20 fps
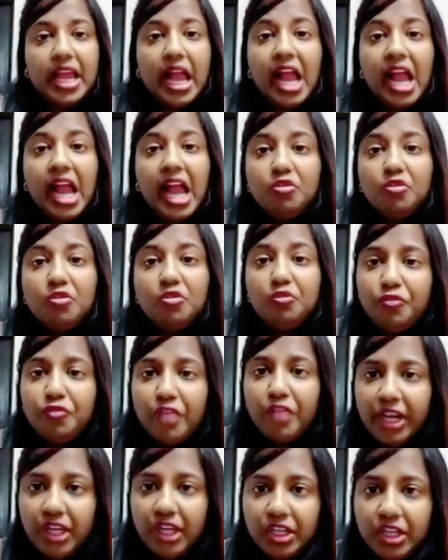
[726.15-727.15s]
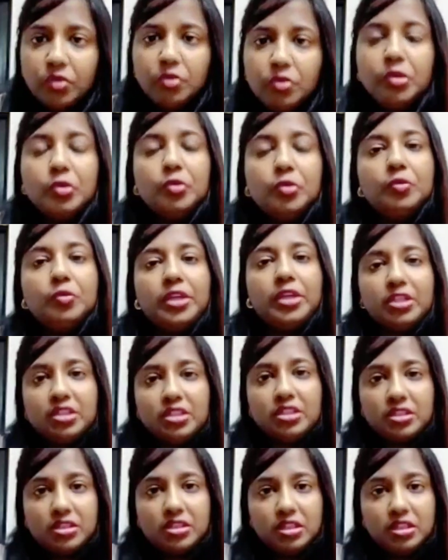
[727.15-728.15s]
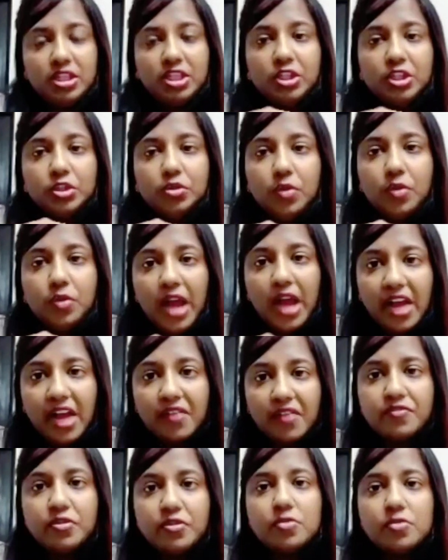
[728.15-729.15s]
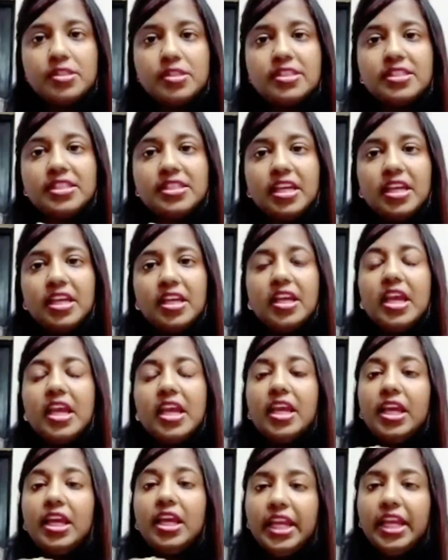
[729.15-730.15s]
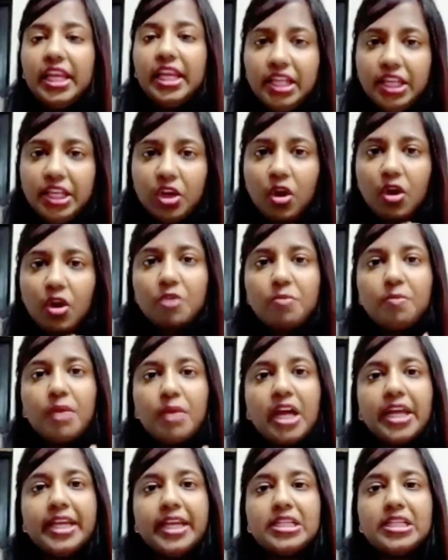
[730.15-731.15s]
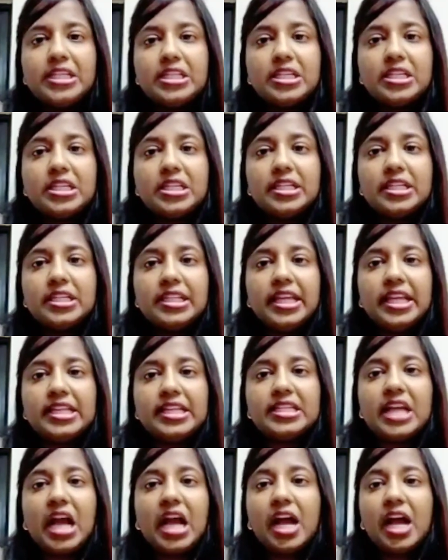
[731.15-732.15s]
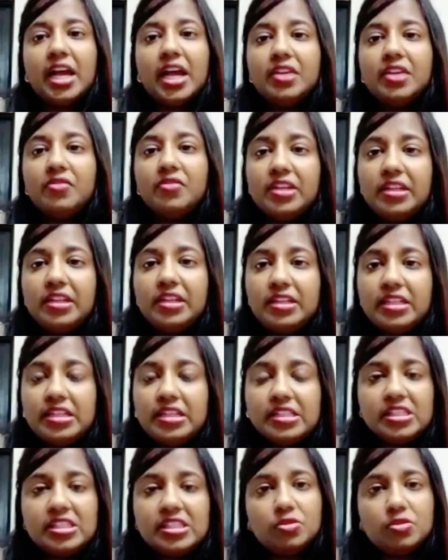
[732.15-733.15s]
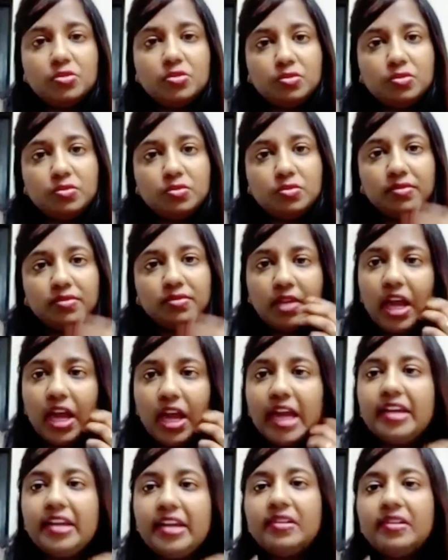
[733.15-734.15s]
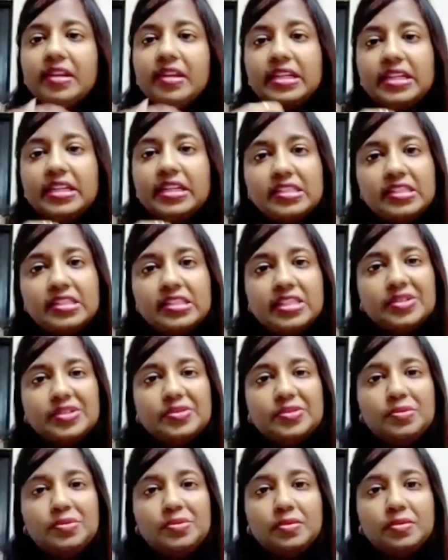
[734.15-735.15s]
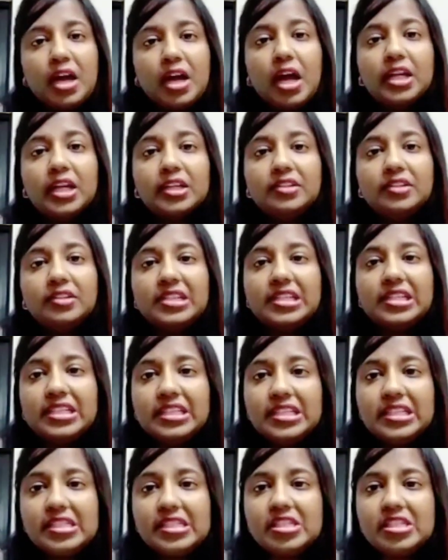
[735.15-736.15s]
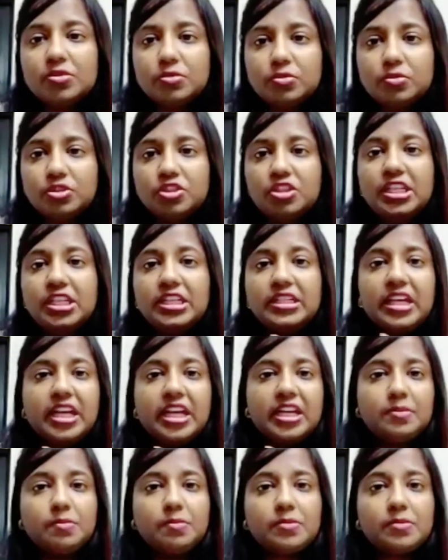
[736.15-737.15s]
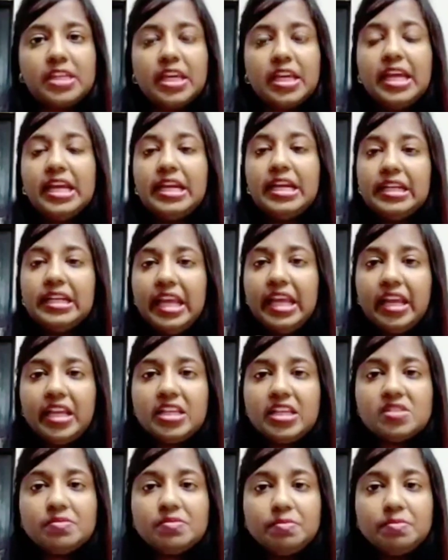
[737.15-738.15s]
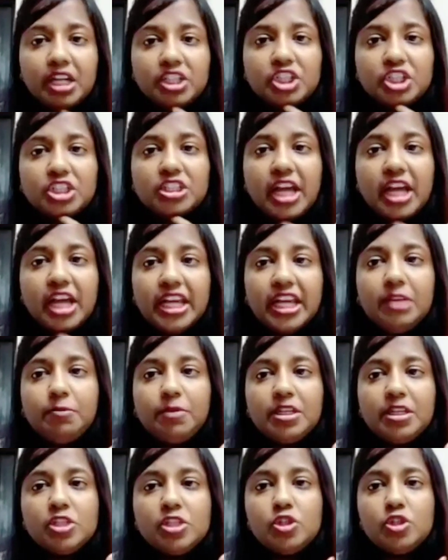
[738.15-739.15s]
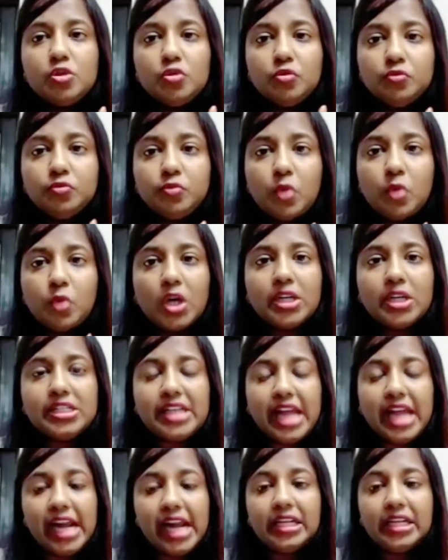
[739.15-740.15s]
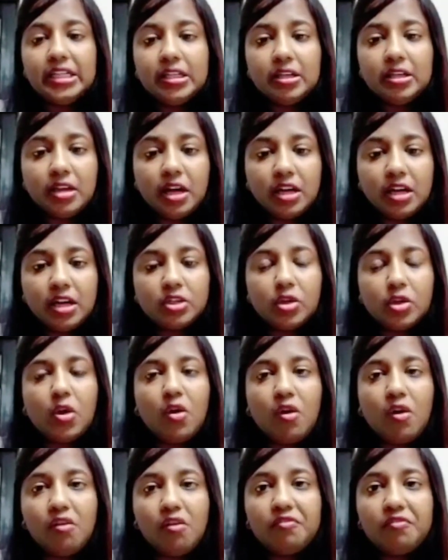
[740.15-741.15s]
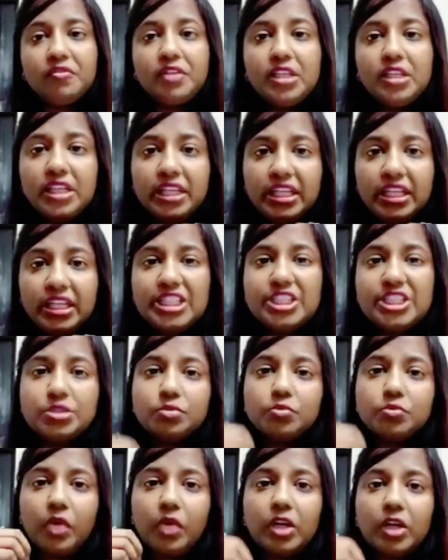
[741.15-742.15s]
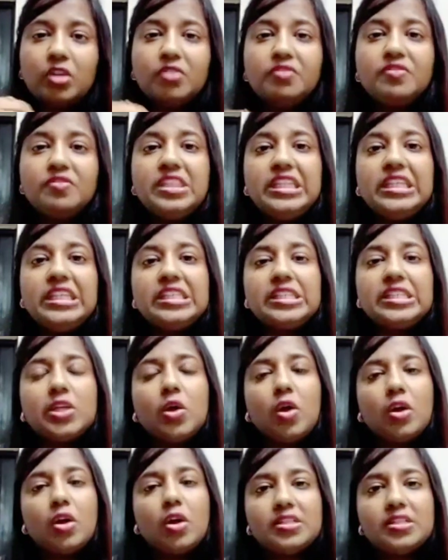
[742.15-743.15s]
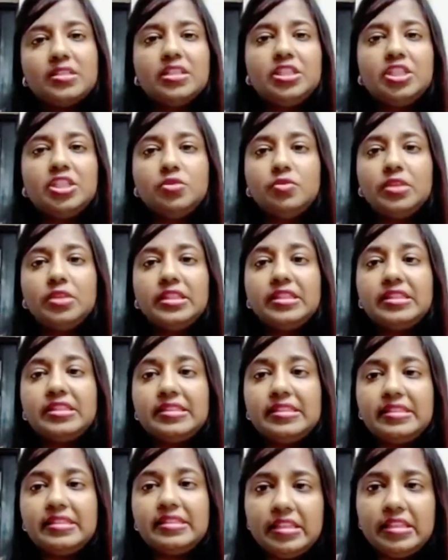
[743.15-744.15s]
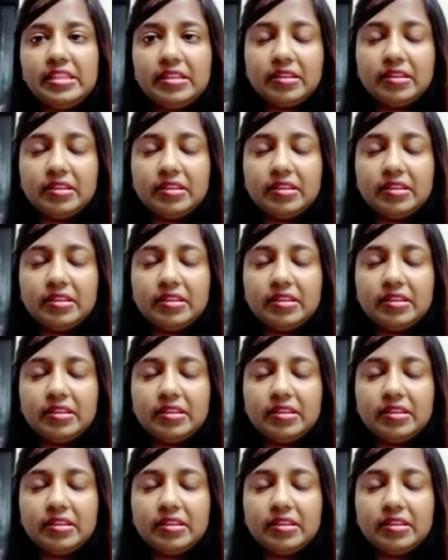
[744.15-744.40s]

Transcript: And when you do it, you have to say in your mind that I release you, I release you, I release you 3 times. Take as much time as you want and cut off each one of these cords that you can see.